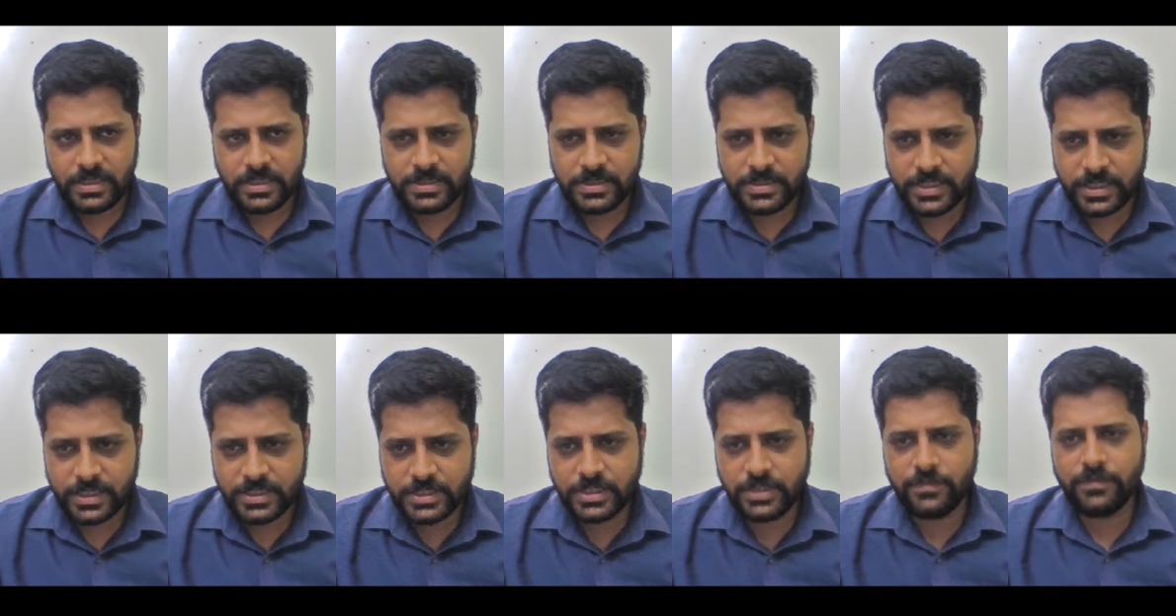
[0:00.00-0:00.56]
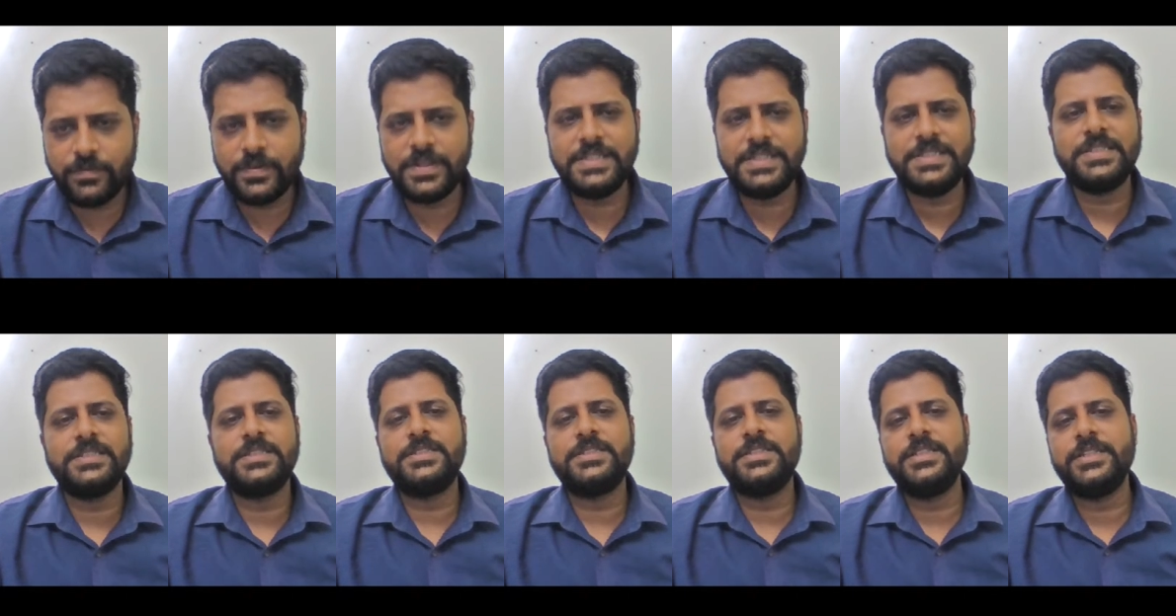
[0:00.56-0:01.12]
Section
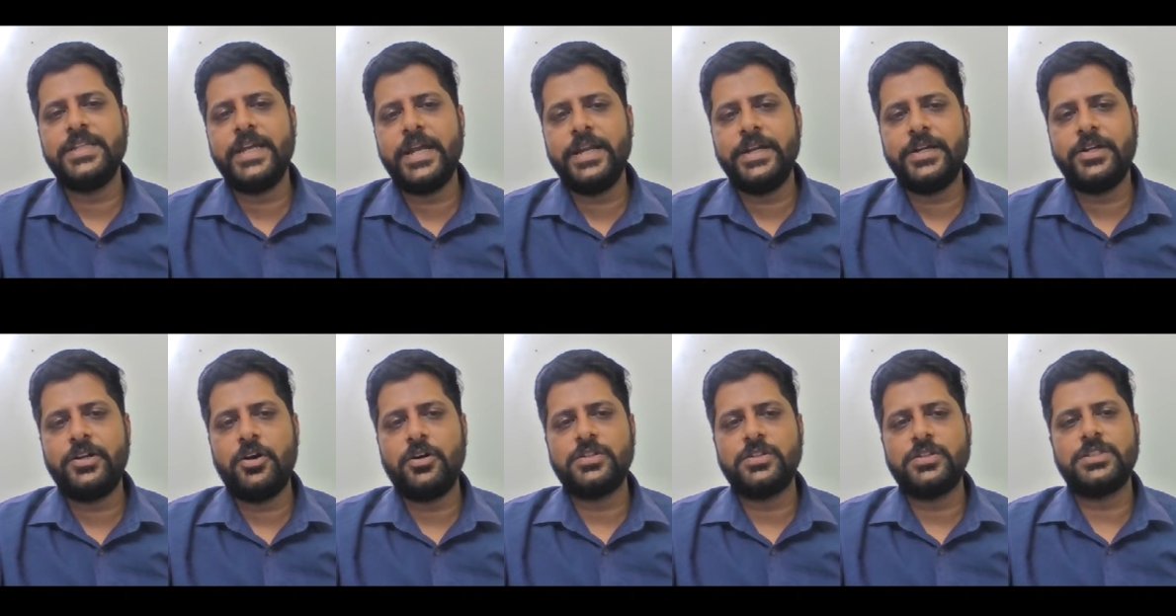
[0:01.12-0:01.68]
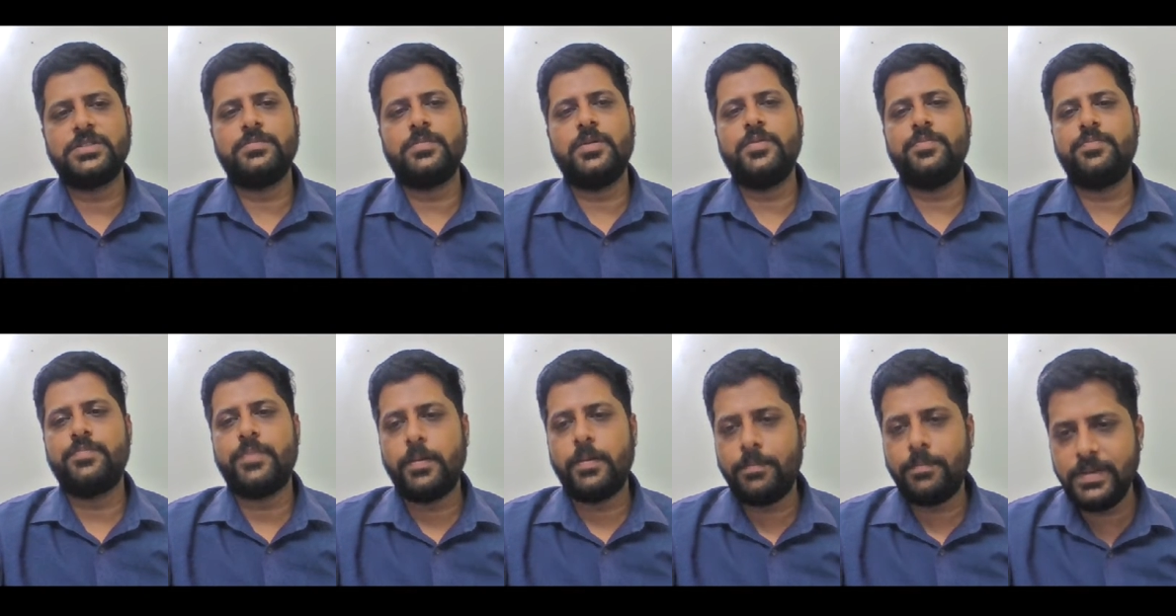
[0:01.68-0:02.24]
169 talks
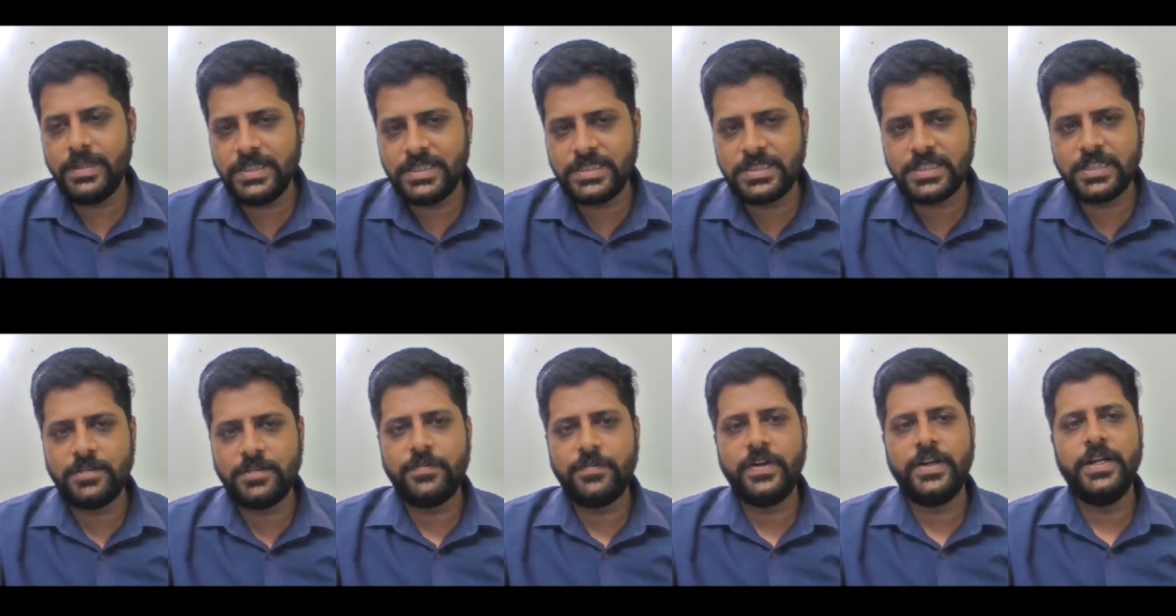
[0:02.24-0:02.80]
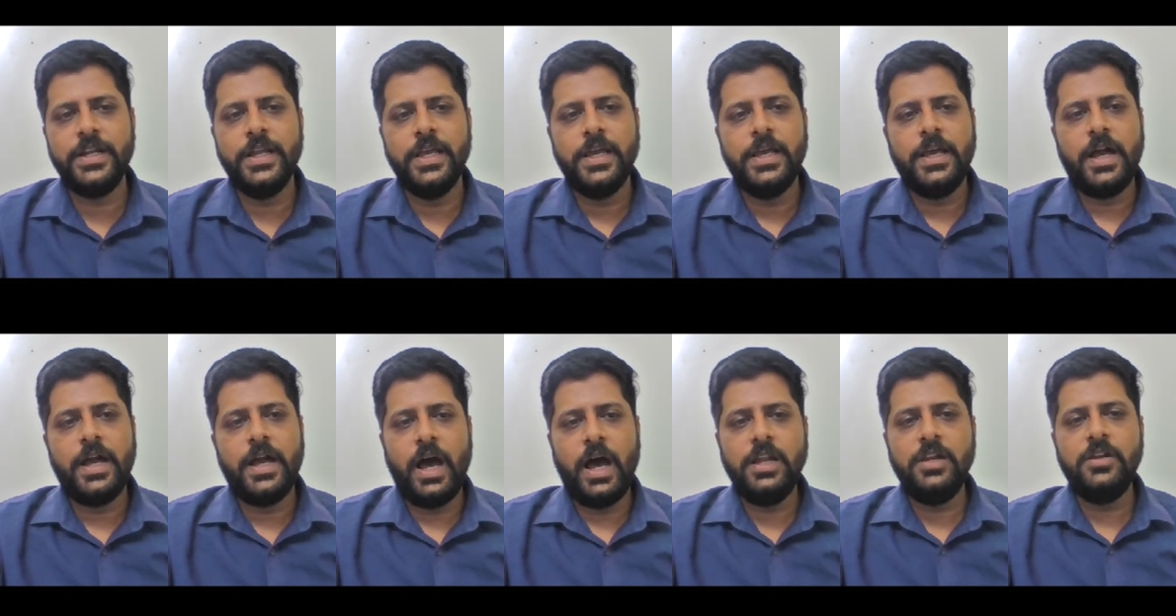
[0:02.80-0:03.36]
about public servant
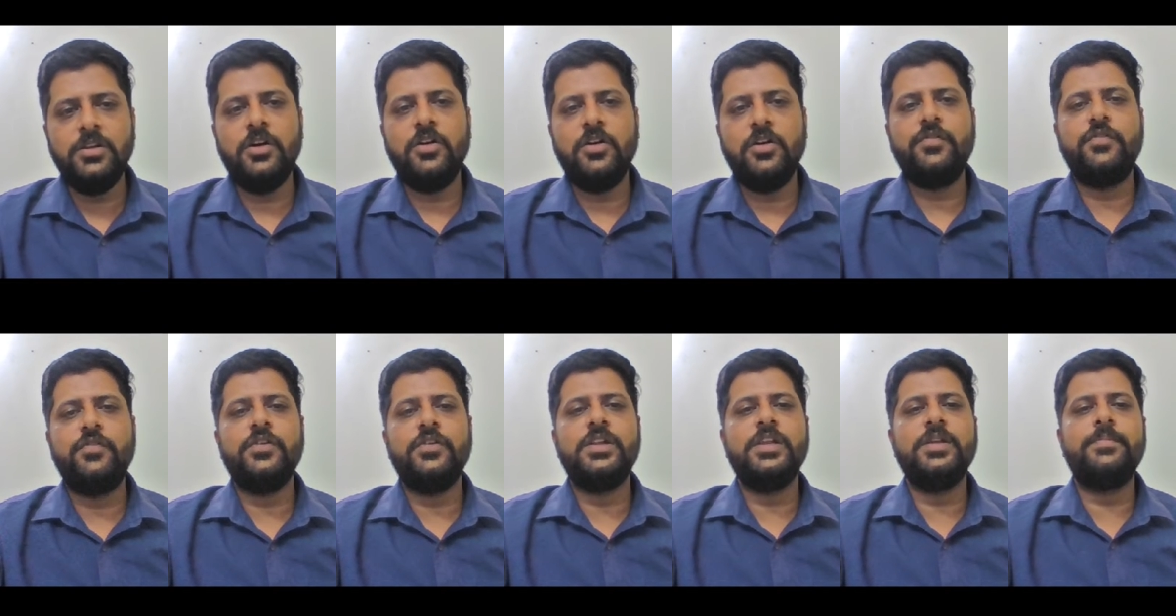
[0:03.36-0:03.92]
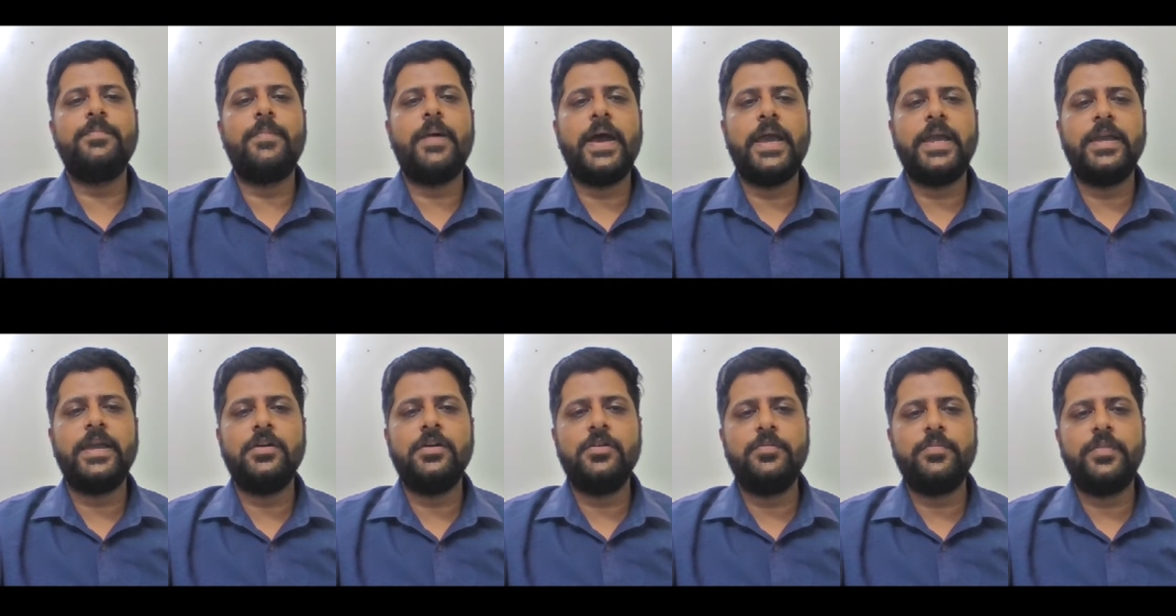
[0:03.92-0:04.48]
unlawfully
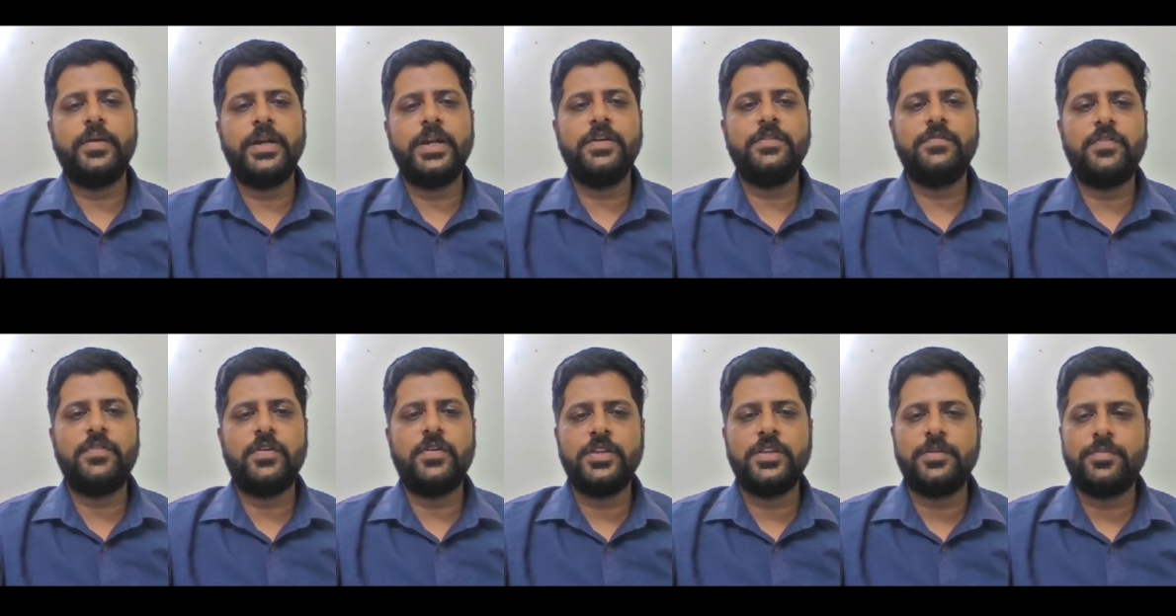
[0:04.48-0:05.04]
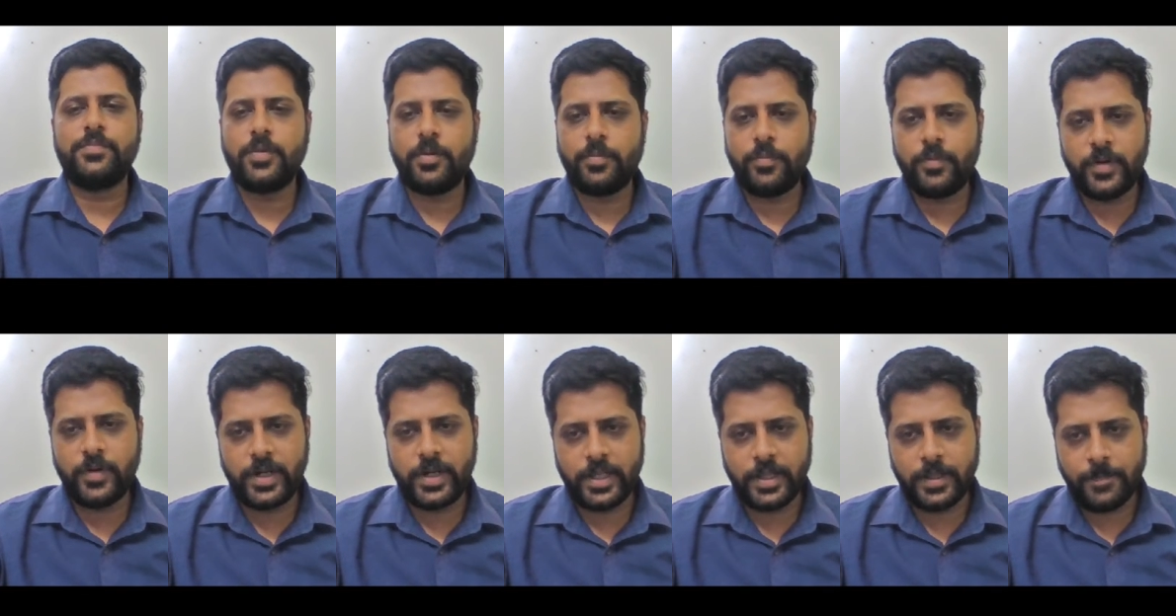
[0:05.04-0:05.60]
buying or bidding for the
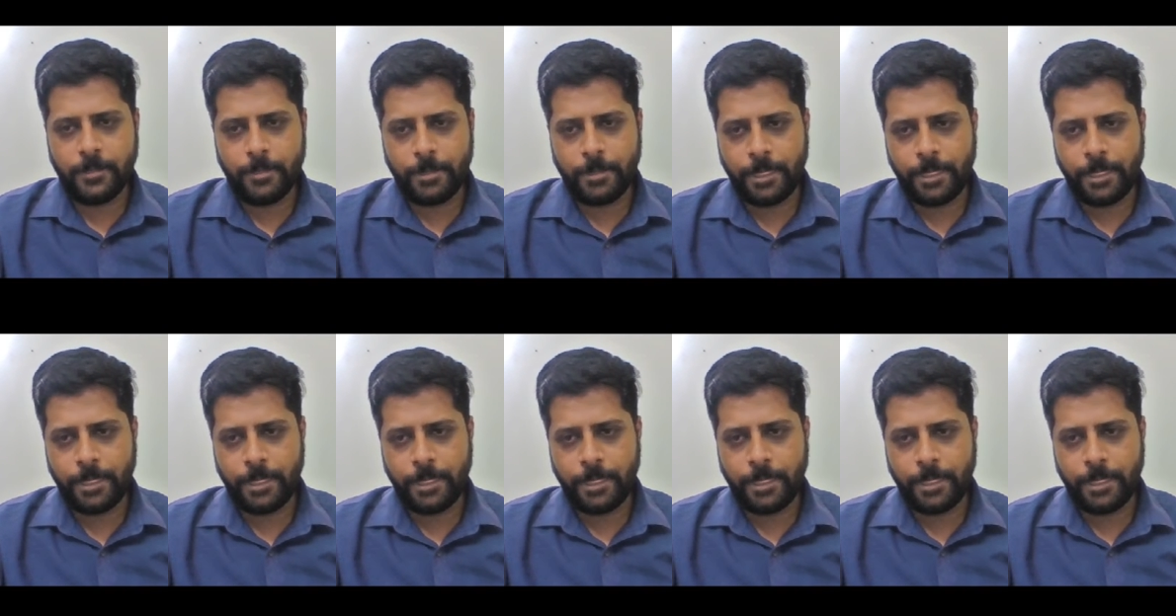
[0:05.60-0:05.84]
property.